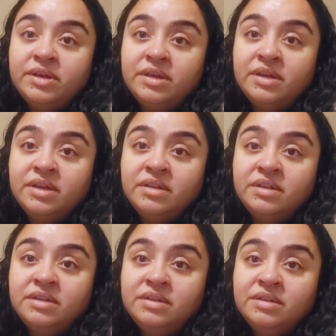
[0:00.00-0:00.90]

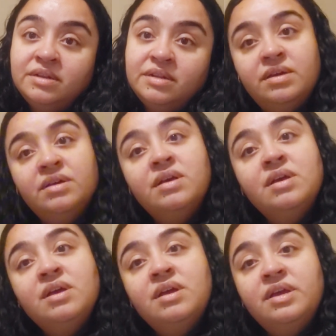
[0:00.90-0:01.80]
in
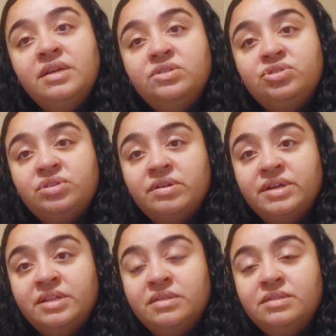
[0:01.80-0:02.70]

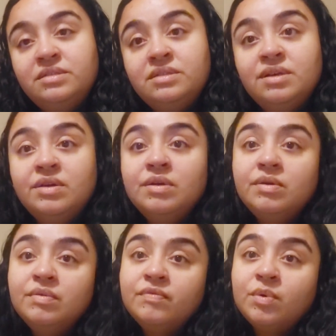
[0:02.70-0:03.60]
insurance
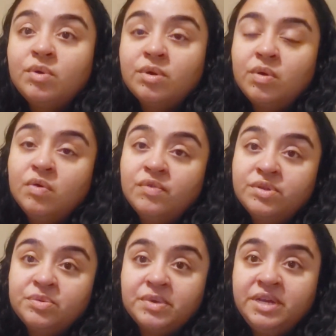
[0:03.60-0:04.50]
for over
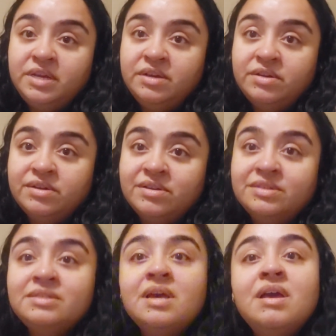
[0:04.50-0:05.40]
three
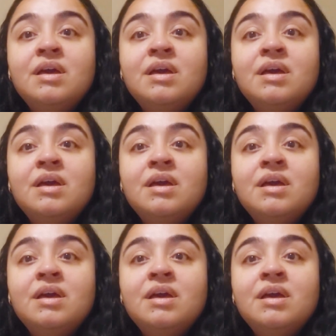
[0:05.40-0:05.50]
years.